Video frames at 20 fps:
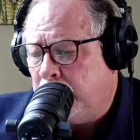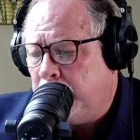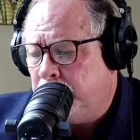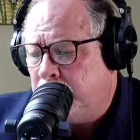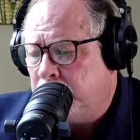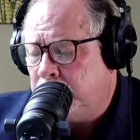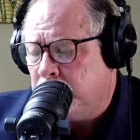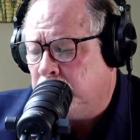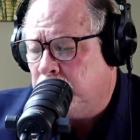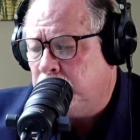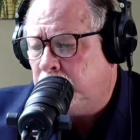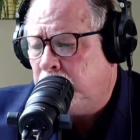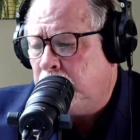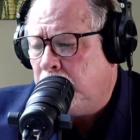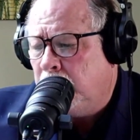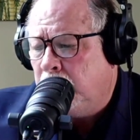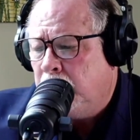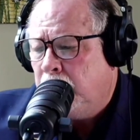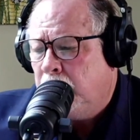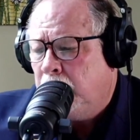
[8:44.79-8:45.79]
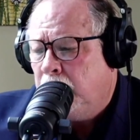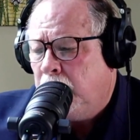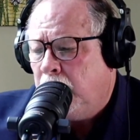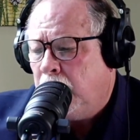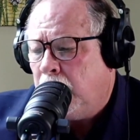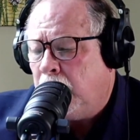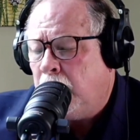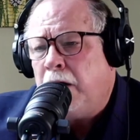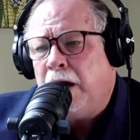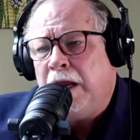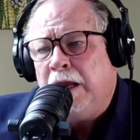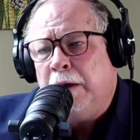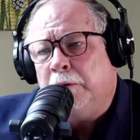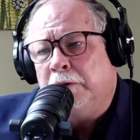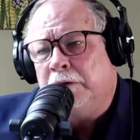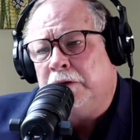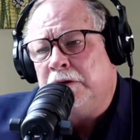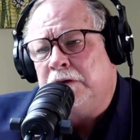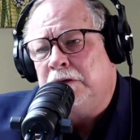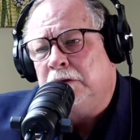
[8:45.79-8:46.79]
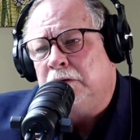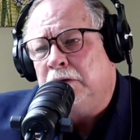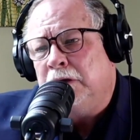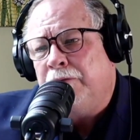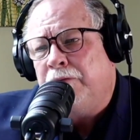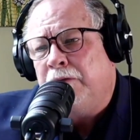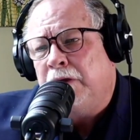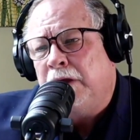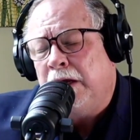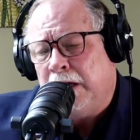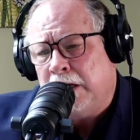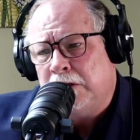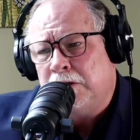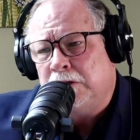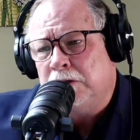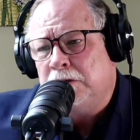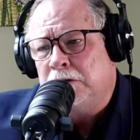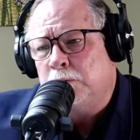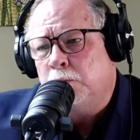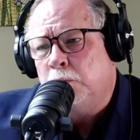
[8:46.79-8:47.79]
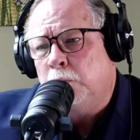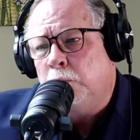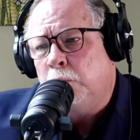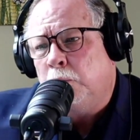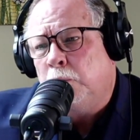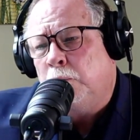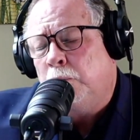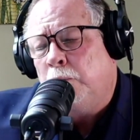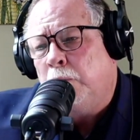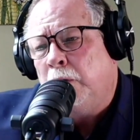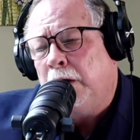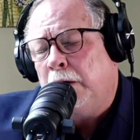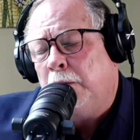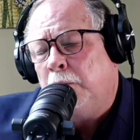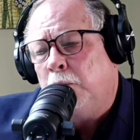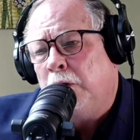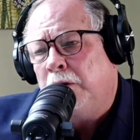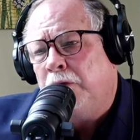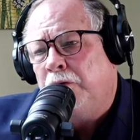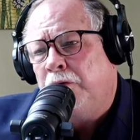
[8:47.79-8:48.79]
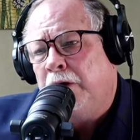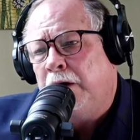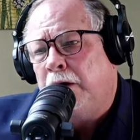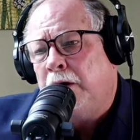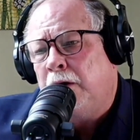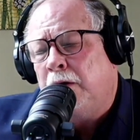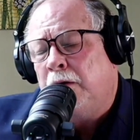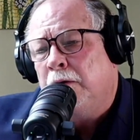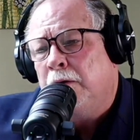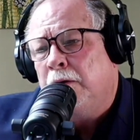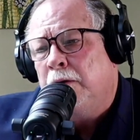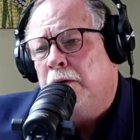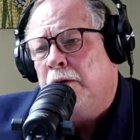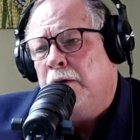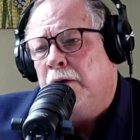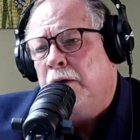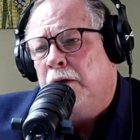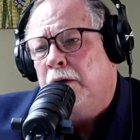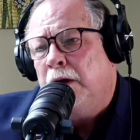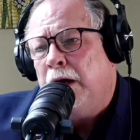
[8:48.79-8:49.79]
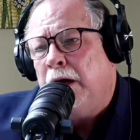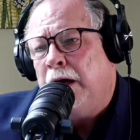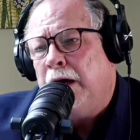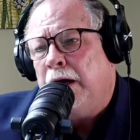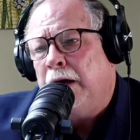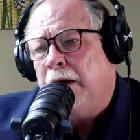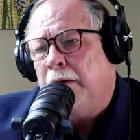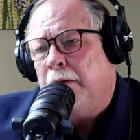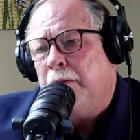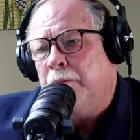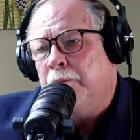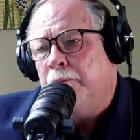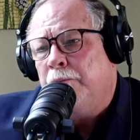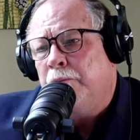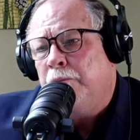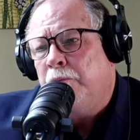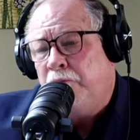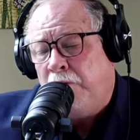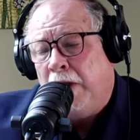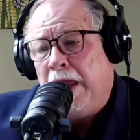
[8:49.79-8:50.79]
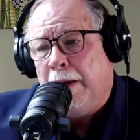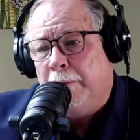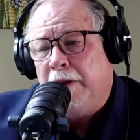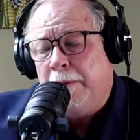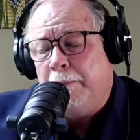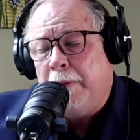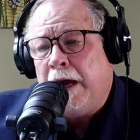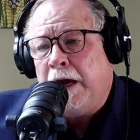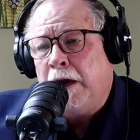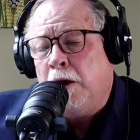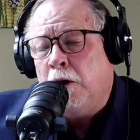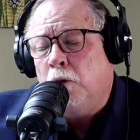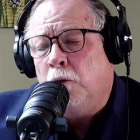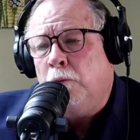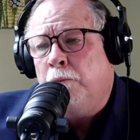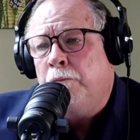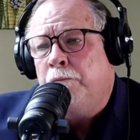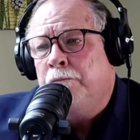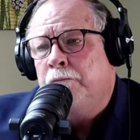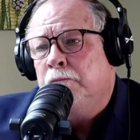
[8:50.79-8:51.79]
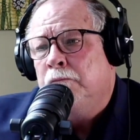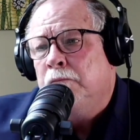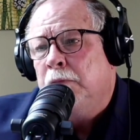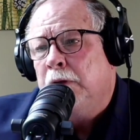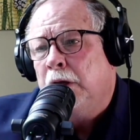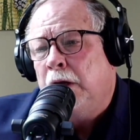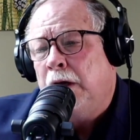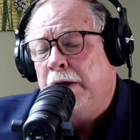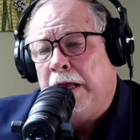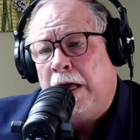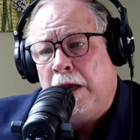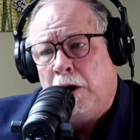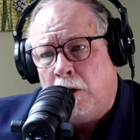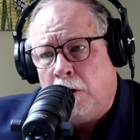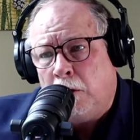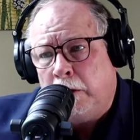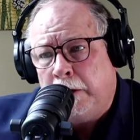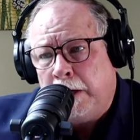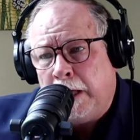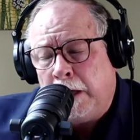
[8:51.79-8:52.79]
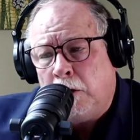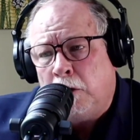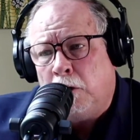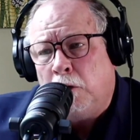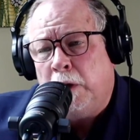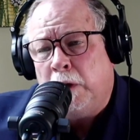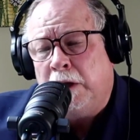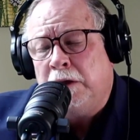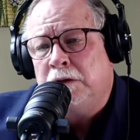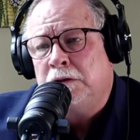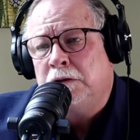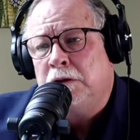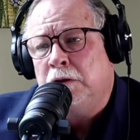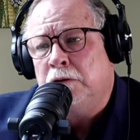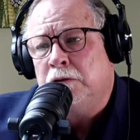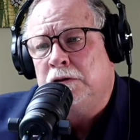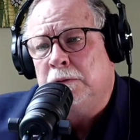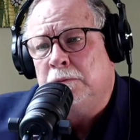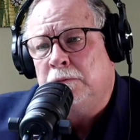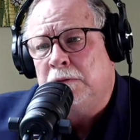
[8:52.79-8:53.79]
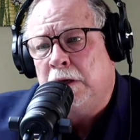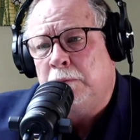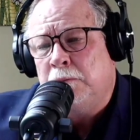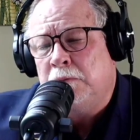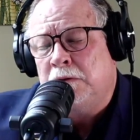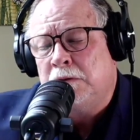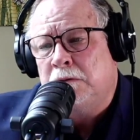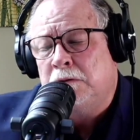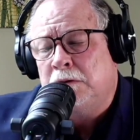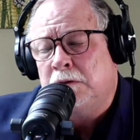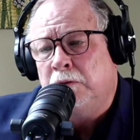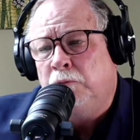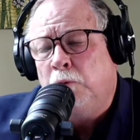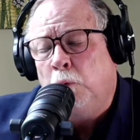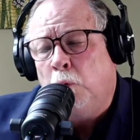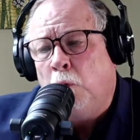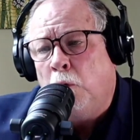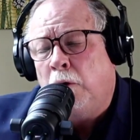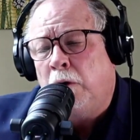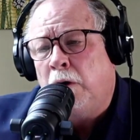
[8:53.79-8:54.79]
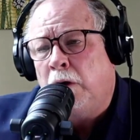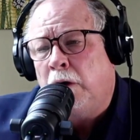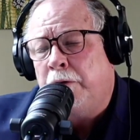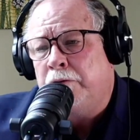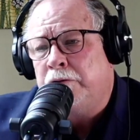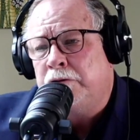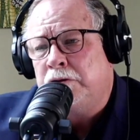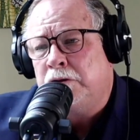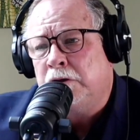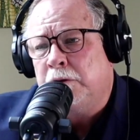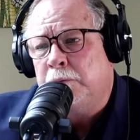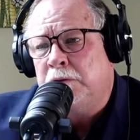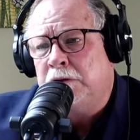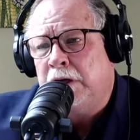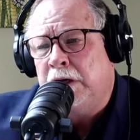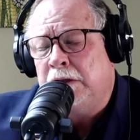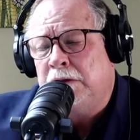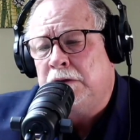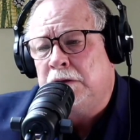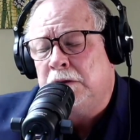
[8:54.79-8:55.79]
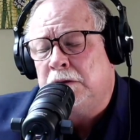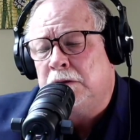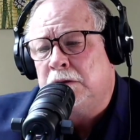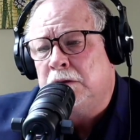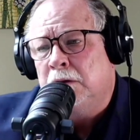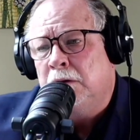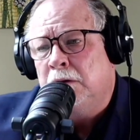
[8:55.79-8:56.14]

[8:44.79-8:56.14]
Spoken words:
children are able to still have connections with their family back home. Not always. Sometimes civil war or other circumstances